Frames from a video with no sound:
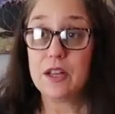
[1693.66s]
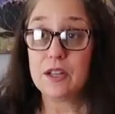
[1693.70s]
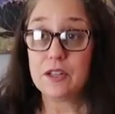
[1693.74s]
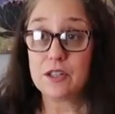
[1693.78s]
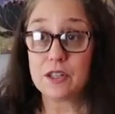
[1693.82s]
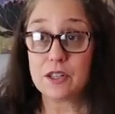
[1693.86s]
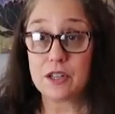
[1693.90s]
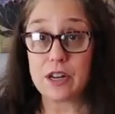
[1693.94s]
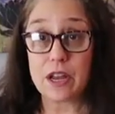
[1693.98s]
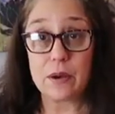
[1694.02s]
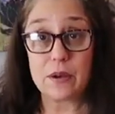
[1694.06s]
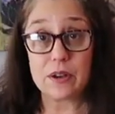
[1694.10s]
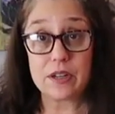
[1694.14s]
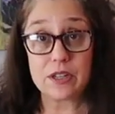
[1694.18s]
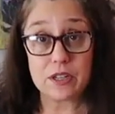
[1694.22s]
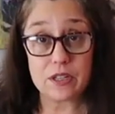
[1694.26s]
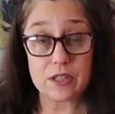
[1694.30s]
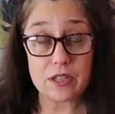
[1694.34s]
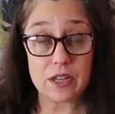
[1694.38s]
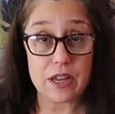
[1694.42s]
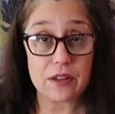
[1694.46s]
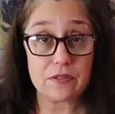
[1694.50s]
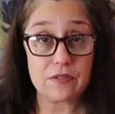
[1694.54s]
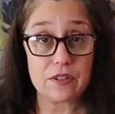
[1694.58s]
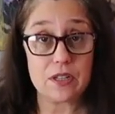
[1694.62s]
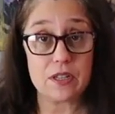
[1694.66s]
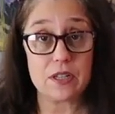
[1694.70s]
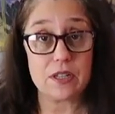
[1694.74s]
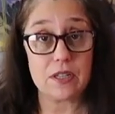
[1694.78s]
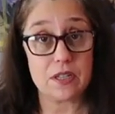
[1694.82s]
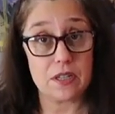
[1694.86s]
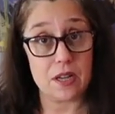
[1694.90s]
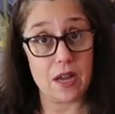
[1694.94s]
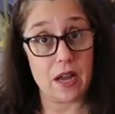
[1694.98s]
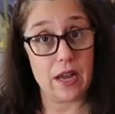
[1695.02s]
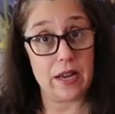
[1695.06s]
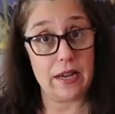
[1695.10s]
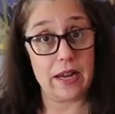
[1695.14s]
So now I just have to
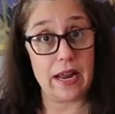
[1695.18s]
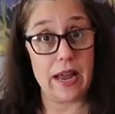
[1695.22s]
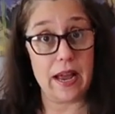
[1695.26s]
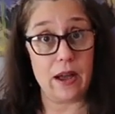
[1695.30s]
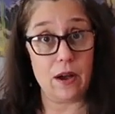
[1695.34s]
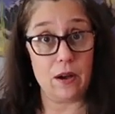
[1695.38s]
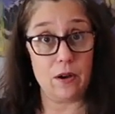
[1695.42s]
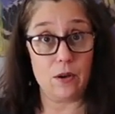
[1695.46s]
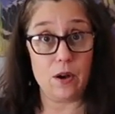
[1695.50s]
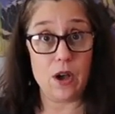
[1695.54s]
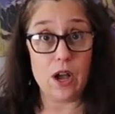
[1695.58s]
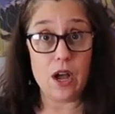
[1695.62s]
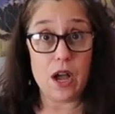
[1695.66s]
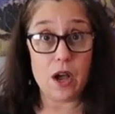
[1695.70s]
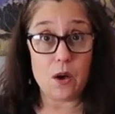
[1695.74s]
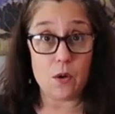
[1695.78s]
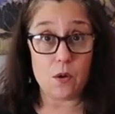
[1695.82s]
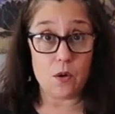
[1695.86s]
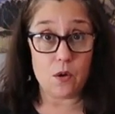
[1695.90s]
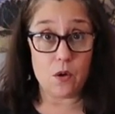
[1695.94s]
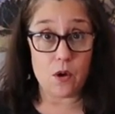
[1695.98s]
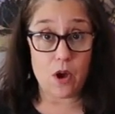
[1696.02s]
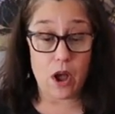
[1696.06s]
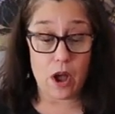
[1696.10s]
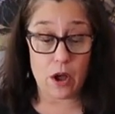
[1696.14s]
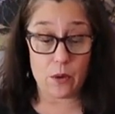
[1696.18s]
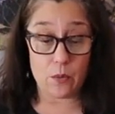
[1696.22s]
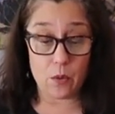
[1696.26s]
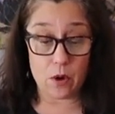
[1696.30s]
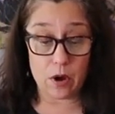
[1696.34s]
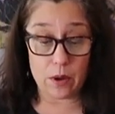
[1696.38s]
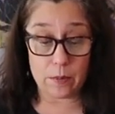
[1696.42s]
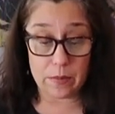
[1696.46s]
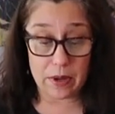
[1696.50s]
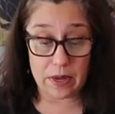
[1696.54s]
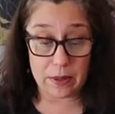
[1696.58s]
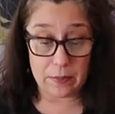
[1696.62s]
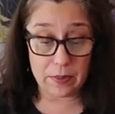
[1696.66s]
decide how I
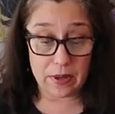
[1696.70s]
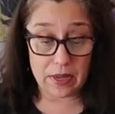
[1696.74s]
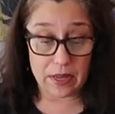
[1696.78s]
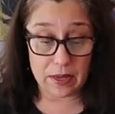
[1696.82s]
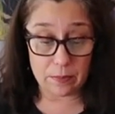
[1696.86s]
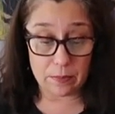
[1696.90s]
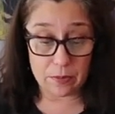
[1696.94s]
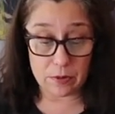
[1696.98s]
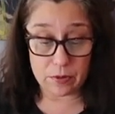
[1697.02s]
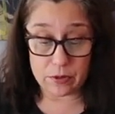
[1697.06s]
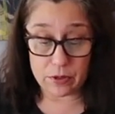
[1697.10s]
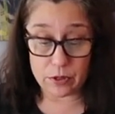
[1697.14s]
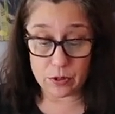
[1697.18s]
want my paper.